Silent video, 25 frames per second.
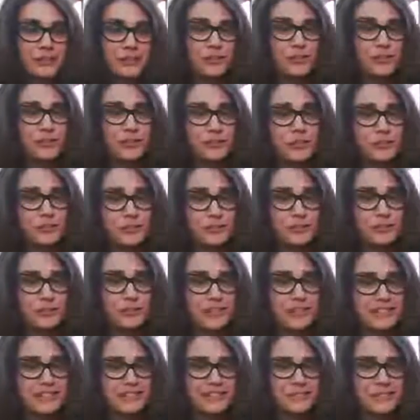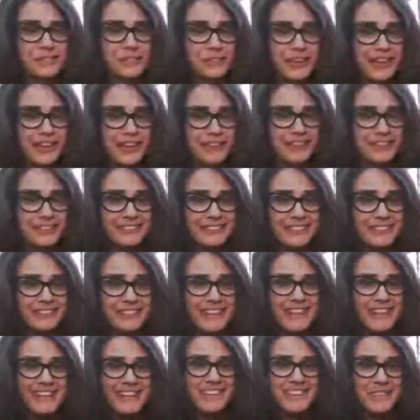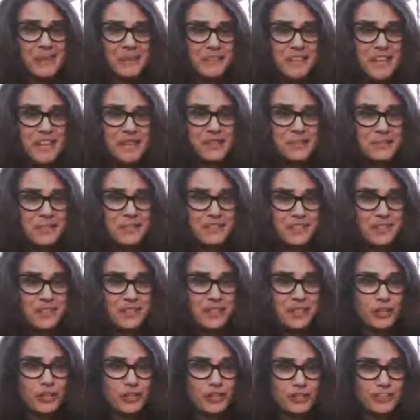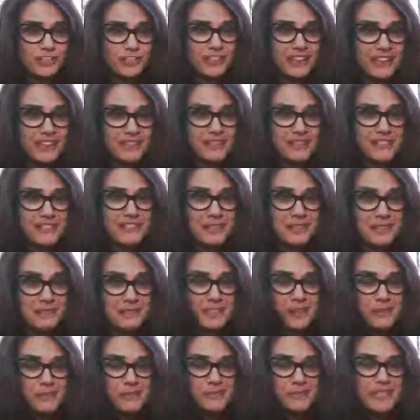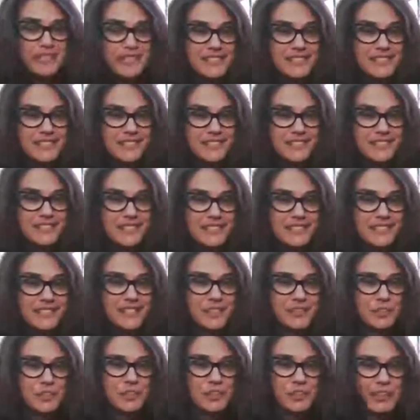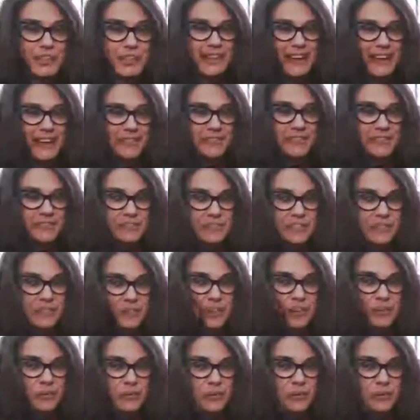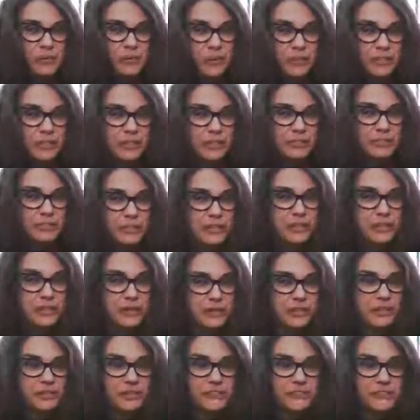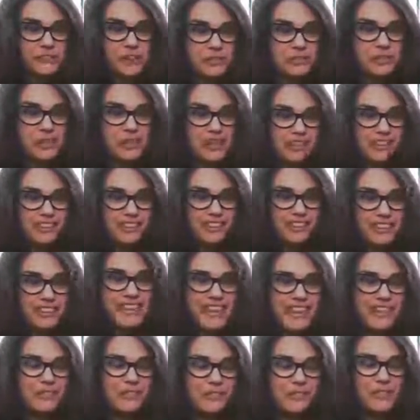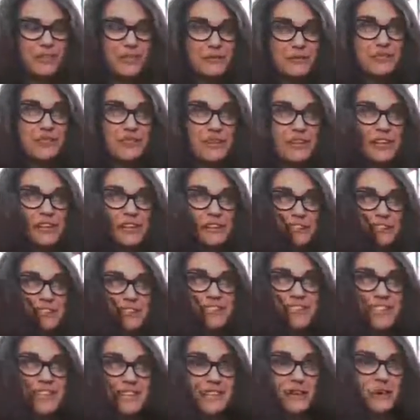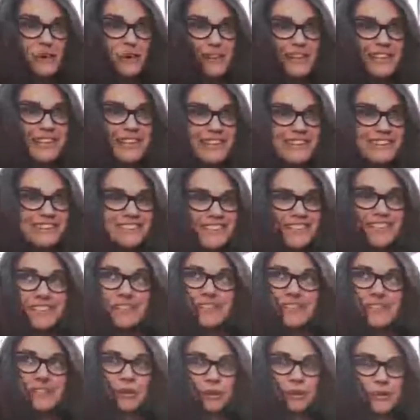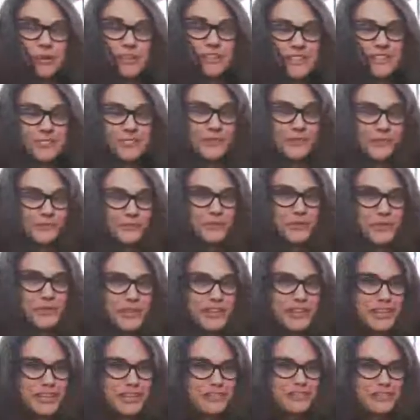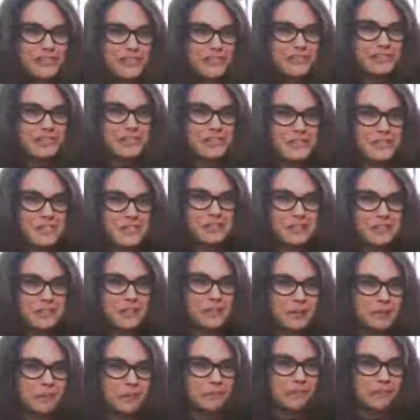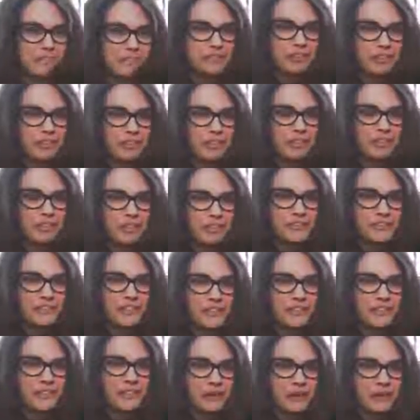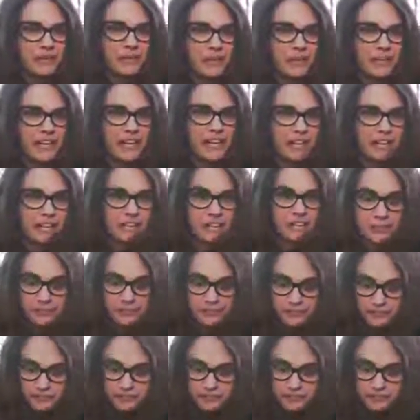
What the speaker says: you're going to do the best that you can. And sometimes it's going to look good enough and sometimes it isn't. So you're have to figure out what works for you and your family. And so sorry if it's getting windy. It's getting a little windy, so I'm sorry if it's interrupting or interfering with my audio.